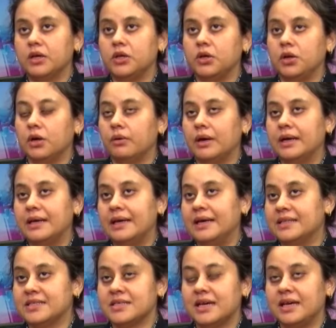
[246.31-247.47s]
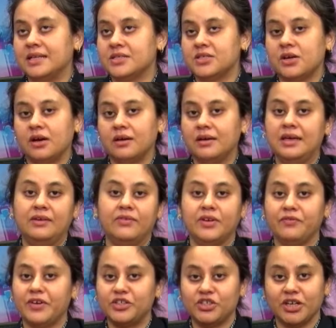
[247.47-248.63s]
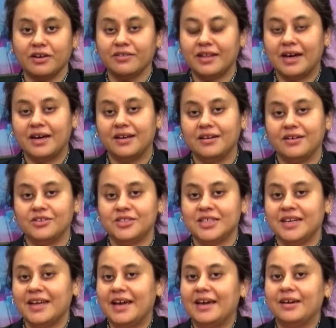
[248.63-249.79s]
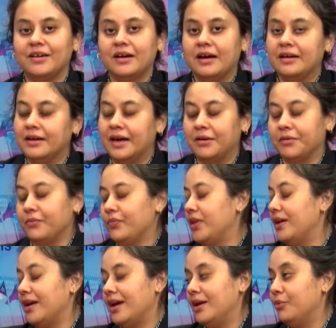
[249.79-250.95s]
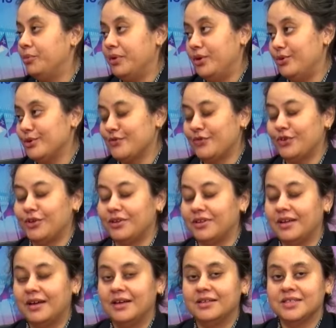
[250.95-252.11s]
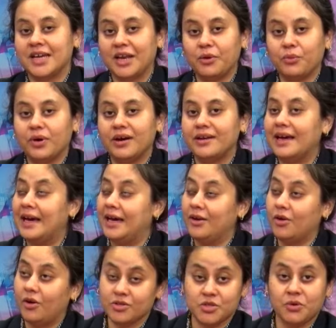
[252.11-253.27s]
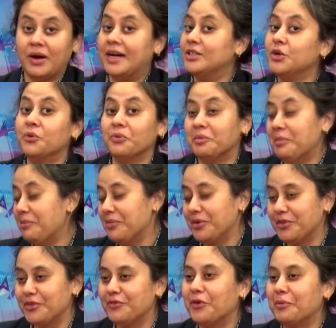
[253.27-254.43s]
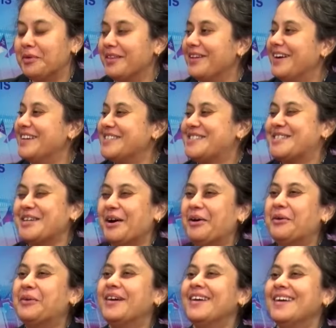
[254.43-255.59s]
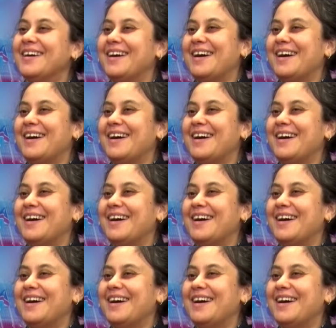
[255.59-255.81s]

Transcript: you know, it's not, even if I share that today, I don't think it would be useful to anyone, and also I don't remember the formula. So okay.